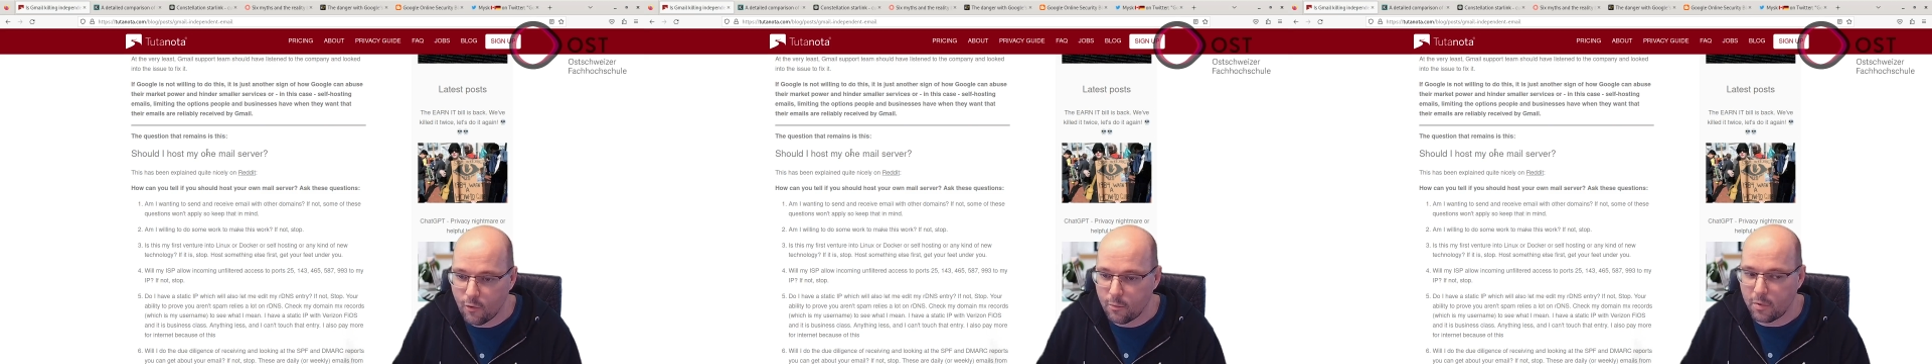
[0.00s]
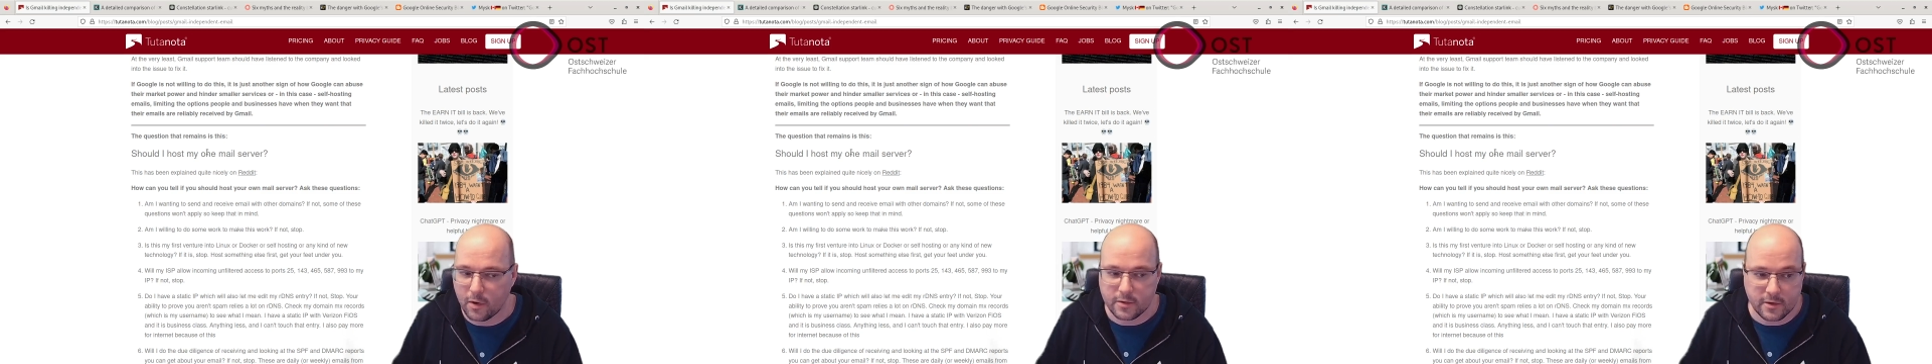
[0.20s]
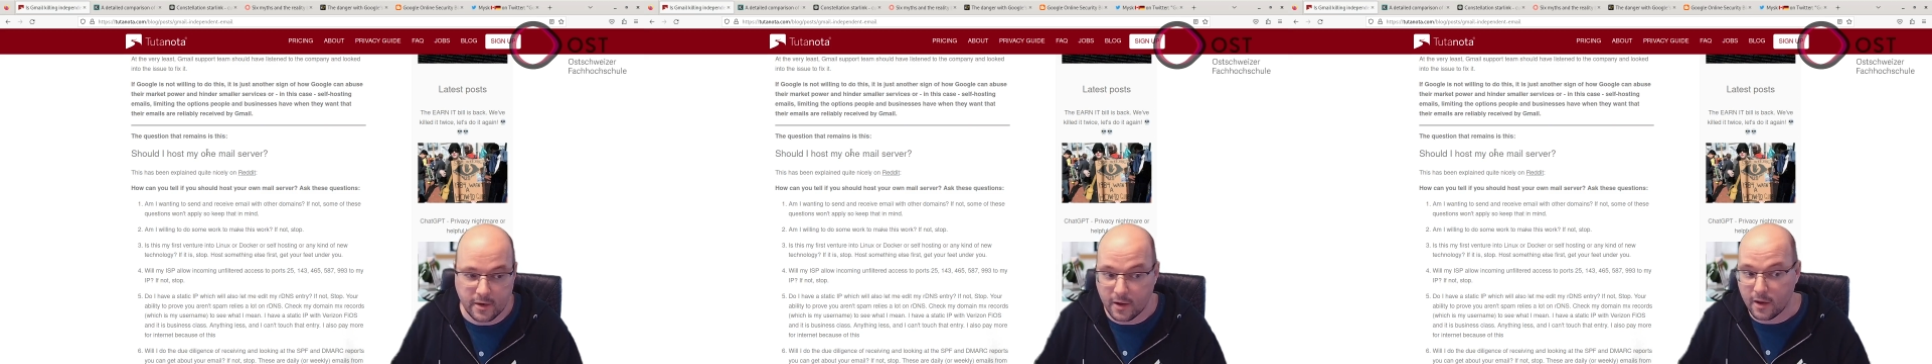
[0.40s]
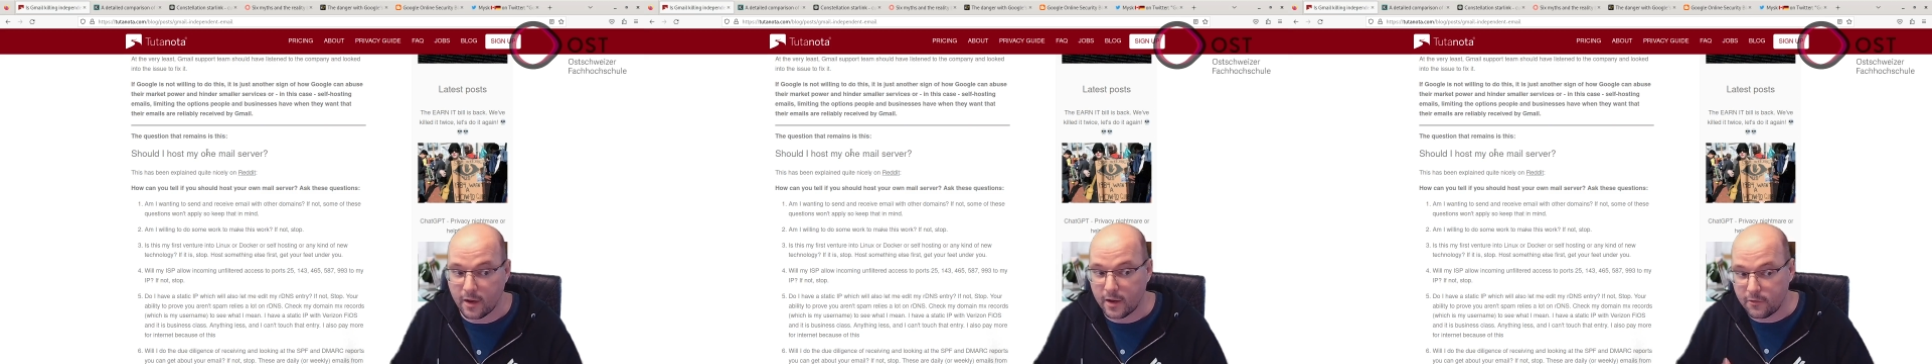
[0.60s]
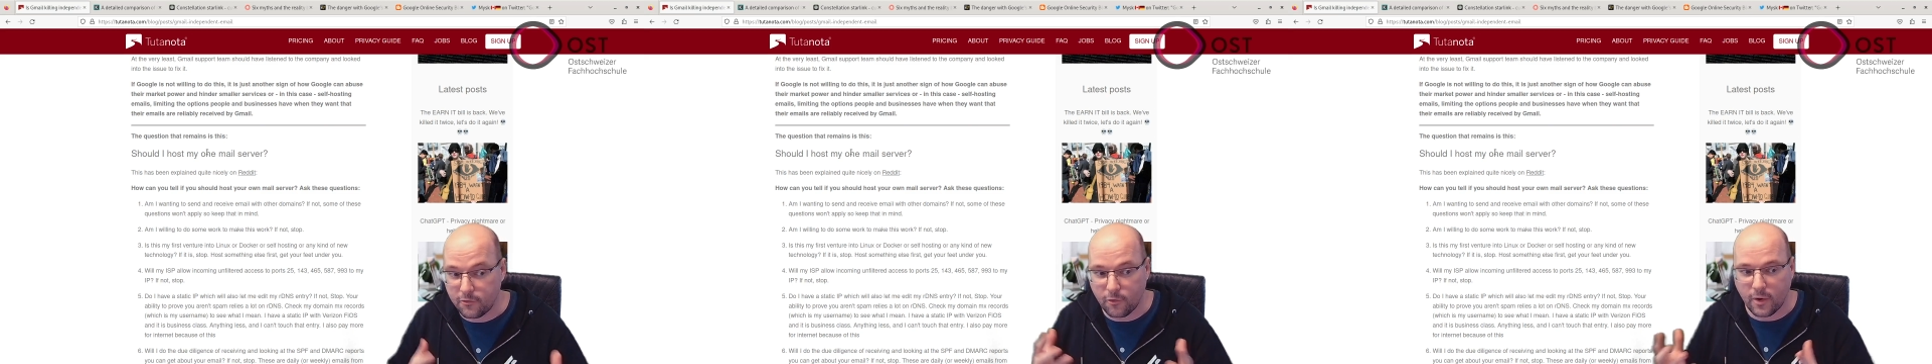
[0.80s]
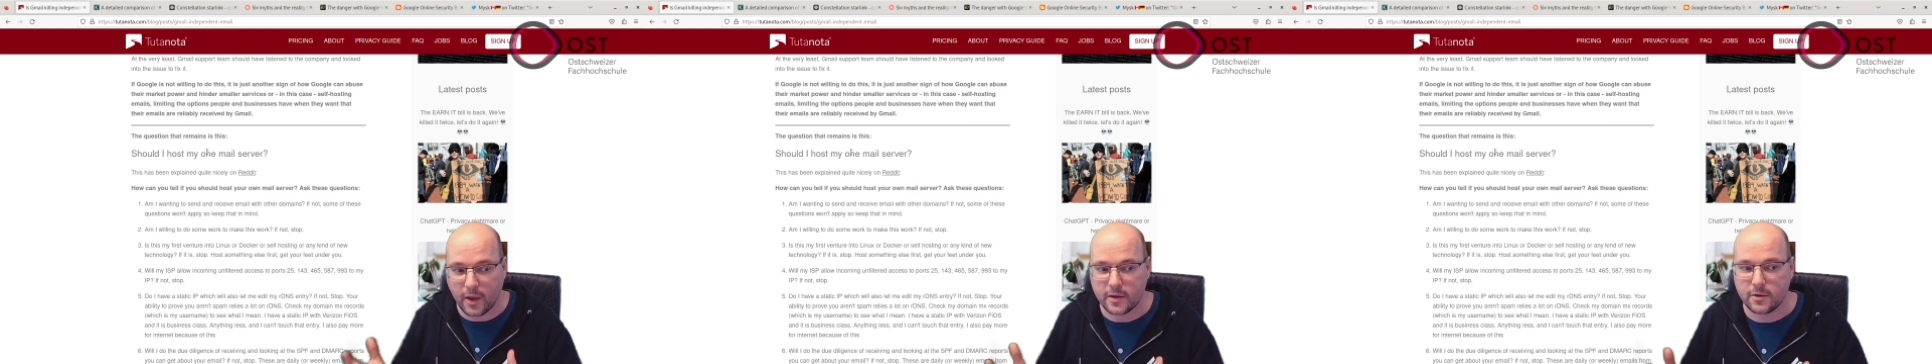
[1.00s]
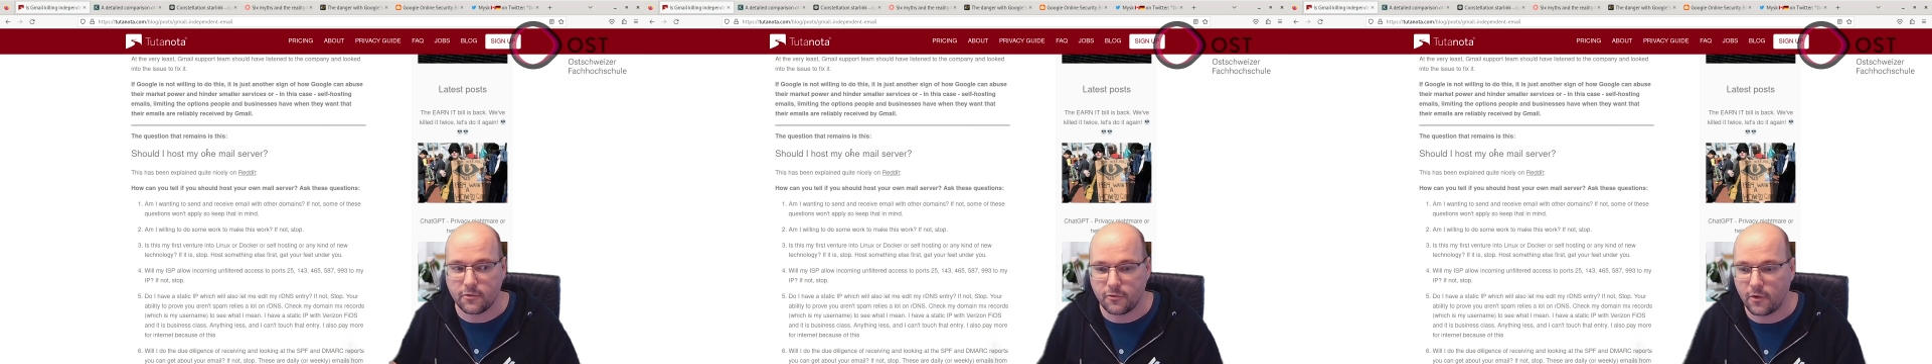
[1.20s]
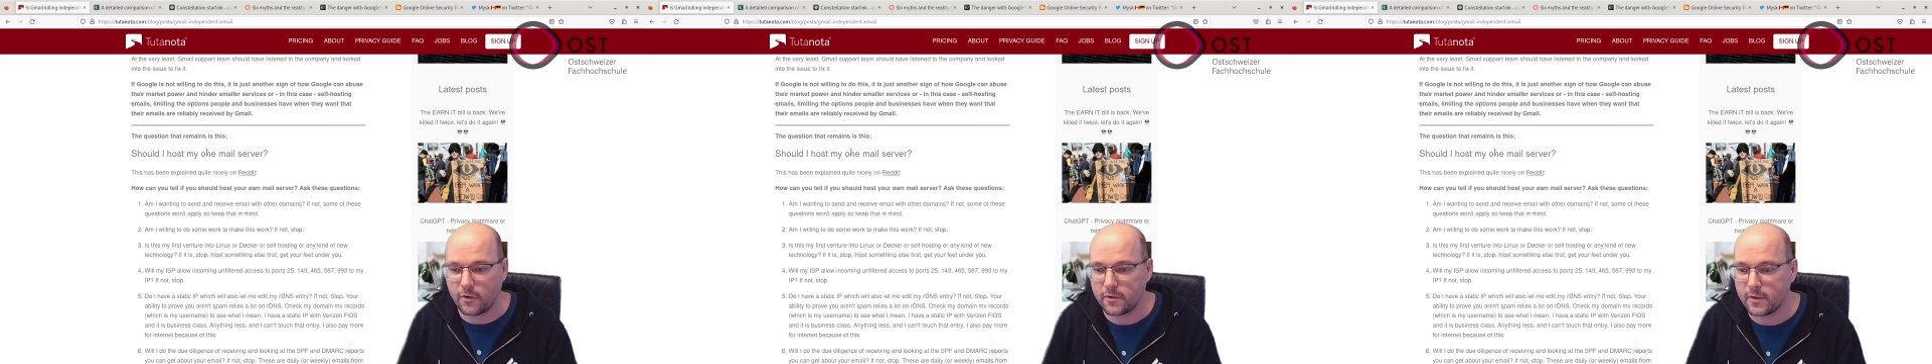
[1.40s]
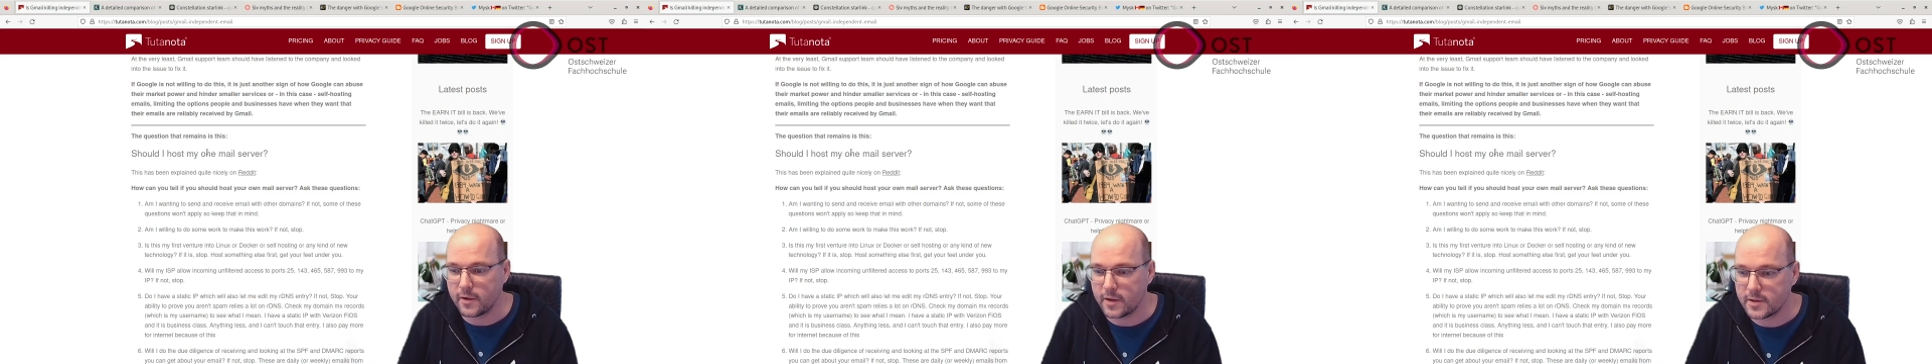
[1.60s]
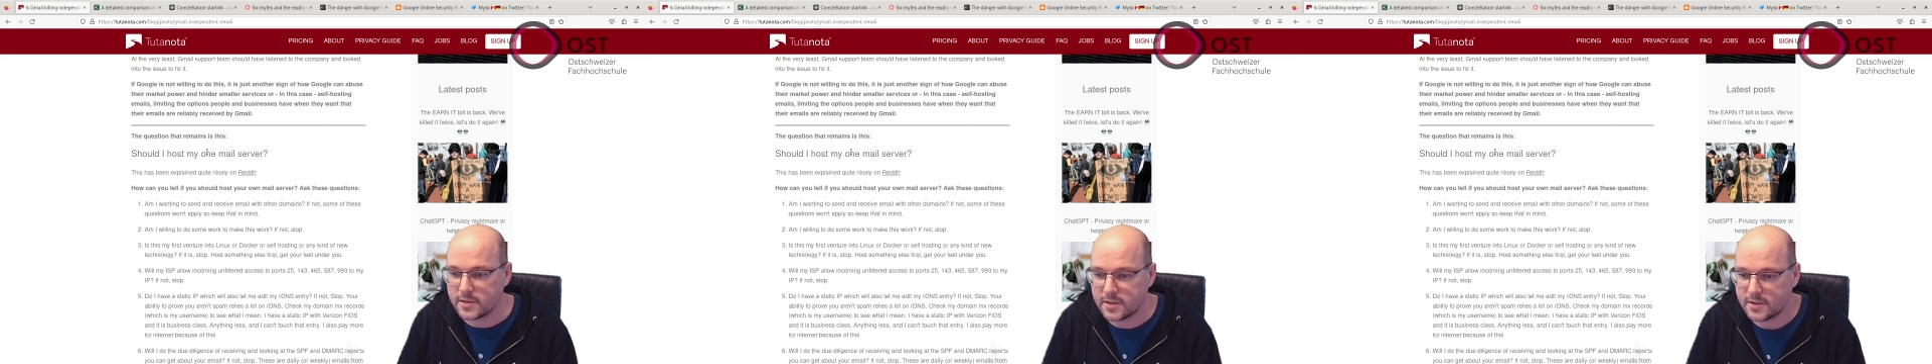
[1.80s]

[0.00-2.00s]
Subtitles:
but if you like the fun, it's